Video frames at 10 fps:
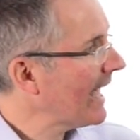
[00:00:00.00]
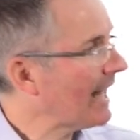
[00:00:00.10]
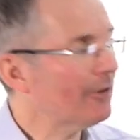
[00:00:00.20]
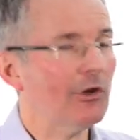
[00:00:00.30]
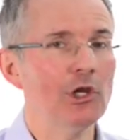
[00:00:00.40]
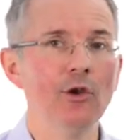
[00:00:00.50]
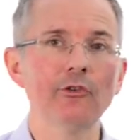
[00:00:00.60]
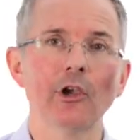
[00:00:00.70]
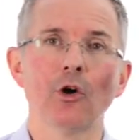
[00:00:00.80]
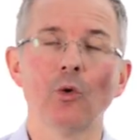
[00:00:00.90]
and it's a use
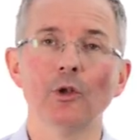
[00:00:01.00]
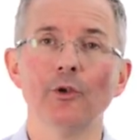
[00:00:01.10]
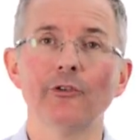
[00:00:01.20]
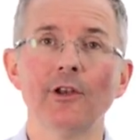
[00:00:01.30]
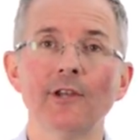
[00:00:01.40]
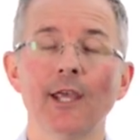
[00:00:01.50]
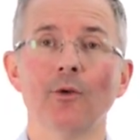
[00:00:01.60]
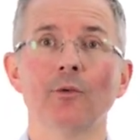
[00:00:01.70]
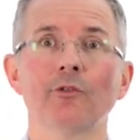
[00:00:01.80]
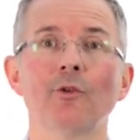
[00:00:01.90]
it or lose it deal.
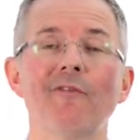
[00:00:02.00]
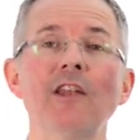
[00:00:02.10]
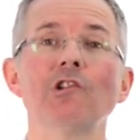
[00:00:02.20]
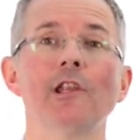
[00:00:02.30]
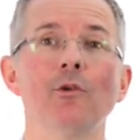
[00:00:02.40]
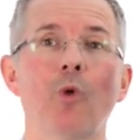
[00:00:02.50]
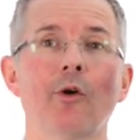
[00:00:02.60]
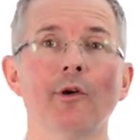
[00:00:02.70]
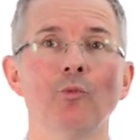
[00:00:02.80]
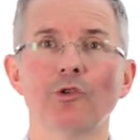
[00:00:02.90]
So eventually the
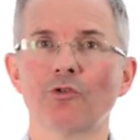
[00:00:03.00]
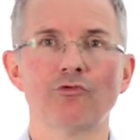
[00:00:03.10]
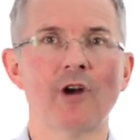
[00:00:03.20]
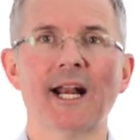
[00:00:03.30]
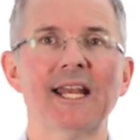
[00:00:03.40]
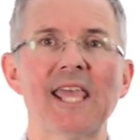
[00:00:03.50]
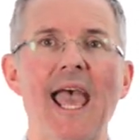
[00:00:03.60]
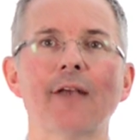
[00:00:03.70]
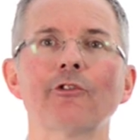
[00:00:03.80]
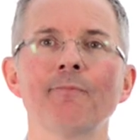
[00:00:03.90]
warrant will just run out of
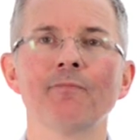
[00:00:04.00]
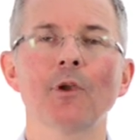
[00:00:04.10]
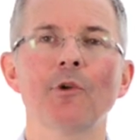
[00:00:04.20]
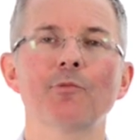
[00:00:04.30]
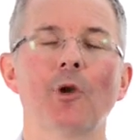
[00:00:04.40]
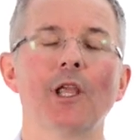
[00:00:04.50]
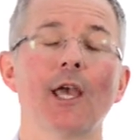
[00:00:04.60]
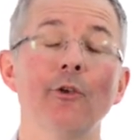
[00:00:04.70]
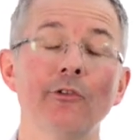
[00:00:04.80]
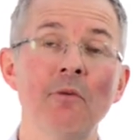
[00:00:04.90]
gas, at which point it
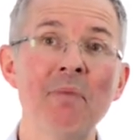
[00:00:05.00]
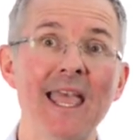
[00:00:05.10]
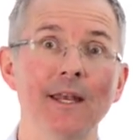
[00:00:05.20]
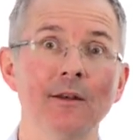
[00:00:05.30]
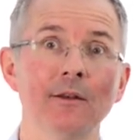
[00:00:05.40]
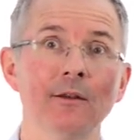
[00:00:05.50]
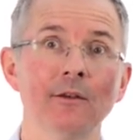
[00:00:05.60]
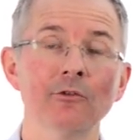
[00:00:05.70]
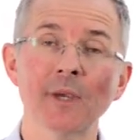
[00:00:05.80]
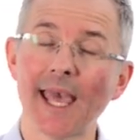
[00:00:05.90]
goes in the bin.
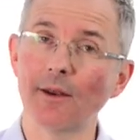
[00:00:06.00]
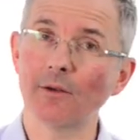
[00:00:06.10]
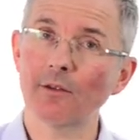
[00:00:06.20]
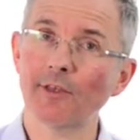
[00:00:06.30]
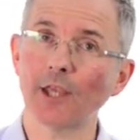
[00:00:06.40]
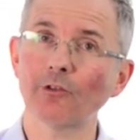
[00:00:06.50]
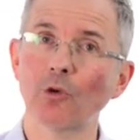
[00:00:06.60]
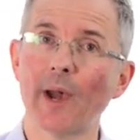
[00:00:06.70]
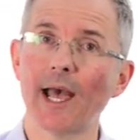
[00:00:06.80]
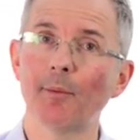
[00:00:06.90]
So again, things to
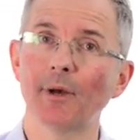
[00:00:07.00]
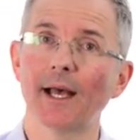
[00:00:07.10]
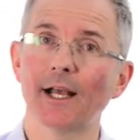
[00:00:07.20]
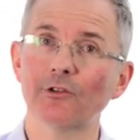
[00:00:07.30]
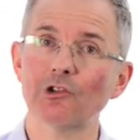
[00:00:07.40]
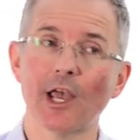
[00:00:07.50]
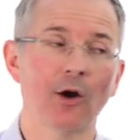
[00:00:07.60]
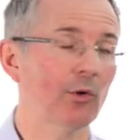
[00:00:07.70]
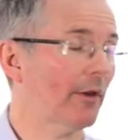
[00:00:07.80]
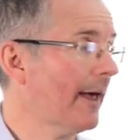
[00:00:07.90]
weigh up as a
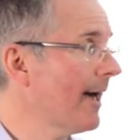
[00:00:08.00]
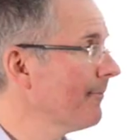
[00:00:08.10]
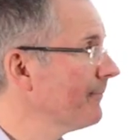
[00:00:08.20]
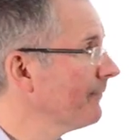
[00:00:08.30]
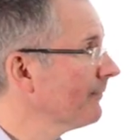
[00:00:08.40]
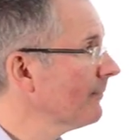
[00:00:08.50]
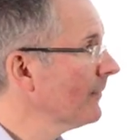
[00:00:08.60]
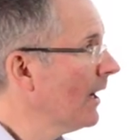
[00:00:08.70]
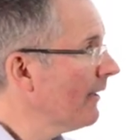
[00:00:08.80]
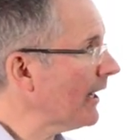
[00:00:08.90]
shareholder there.
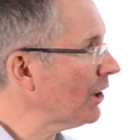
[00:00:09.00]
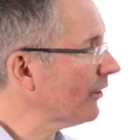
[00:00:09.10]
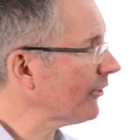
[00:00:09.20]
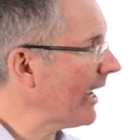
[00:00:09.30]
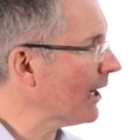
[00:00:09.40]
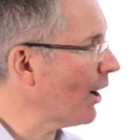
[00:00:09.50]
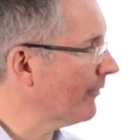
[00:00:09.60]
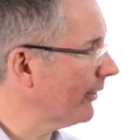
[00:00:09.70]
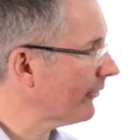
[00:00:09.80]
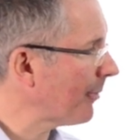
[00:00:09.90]
Then you've got
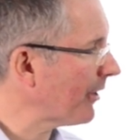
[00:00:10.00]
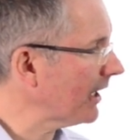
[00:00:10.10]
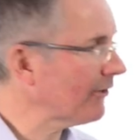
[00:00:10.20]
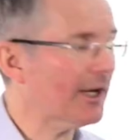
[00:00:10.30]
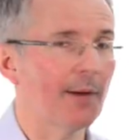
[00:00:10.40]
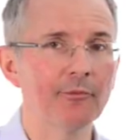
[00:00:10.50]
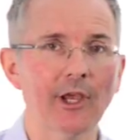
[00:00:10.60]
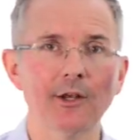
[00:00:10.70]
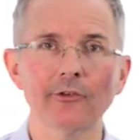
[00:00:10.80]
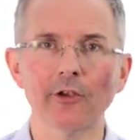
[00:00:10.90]
takeovers. A predator comes
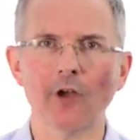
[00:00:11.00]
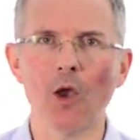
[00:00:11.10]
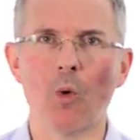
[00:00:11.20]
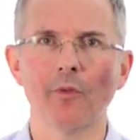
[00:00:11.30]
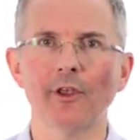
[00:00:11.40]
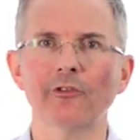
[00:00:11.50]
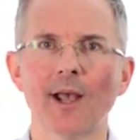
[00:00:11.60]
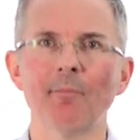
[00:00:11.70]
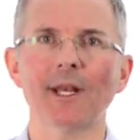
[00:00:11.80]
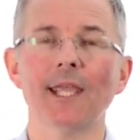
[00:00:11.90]
in and says, I want this
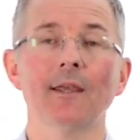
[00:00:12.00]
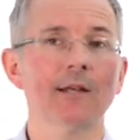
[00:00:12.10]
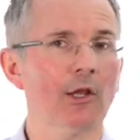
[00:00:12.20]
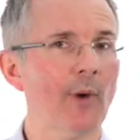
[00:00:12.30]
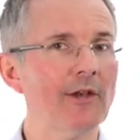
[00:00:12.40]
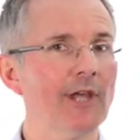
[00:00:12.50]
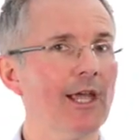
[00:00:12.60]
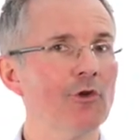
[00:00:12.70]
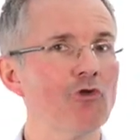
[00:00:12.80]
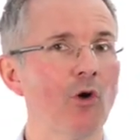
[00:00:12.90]
company. Now the way to
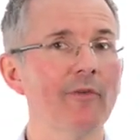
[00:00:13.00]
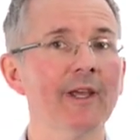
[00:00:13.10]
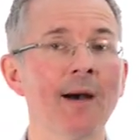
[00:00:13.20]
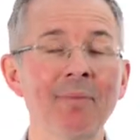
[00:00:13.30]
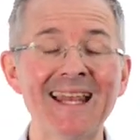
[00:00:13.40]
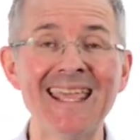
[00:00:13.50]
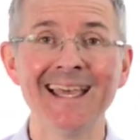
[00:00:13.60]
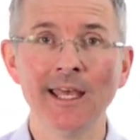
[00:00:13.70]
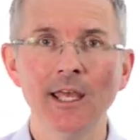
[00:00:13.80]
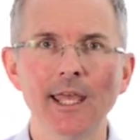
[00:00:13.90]
get control of a company
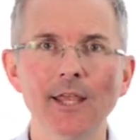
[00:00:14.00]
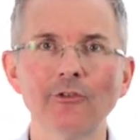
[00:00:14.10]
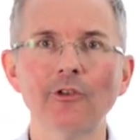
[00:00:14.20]
is